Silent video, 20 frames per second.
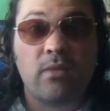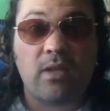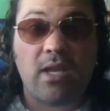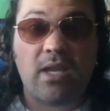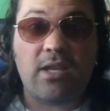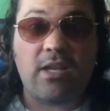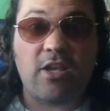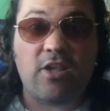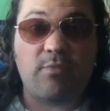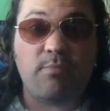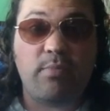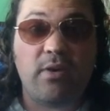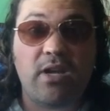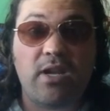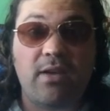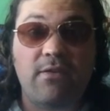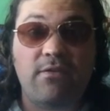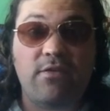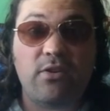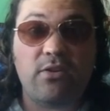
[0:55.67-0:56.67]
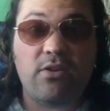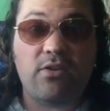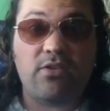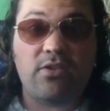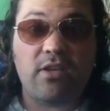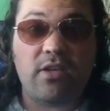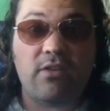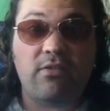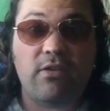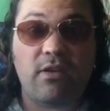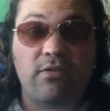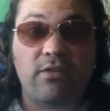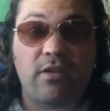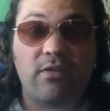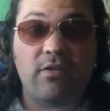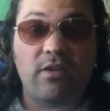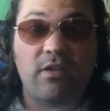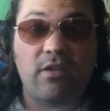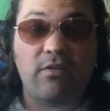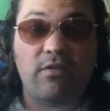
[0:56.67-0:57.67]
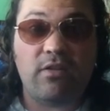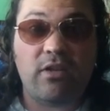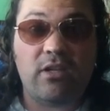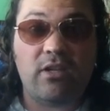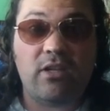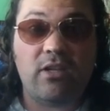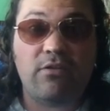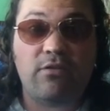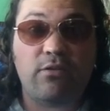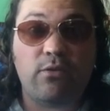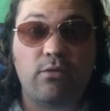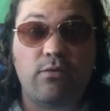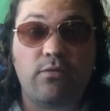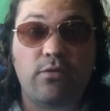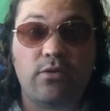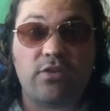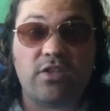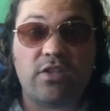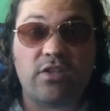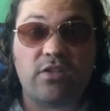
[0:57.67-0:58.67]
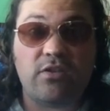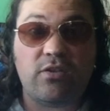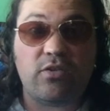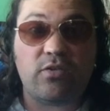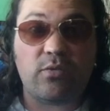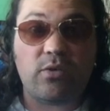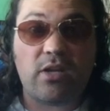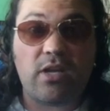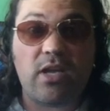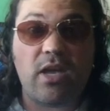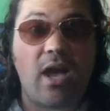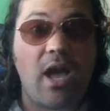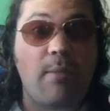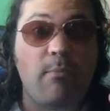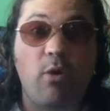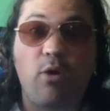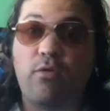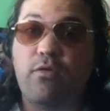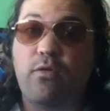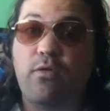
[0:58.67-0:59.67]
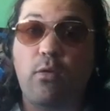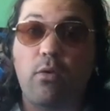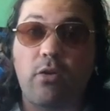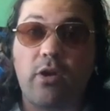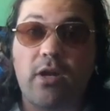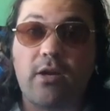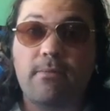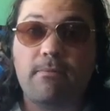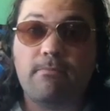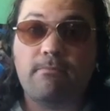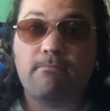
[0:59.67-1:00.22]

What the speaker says: It is, but if they left room for Season 3, I'm all for it.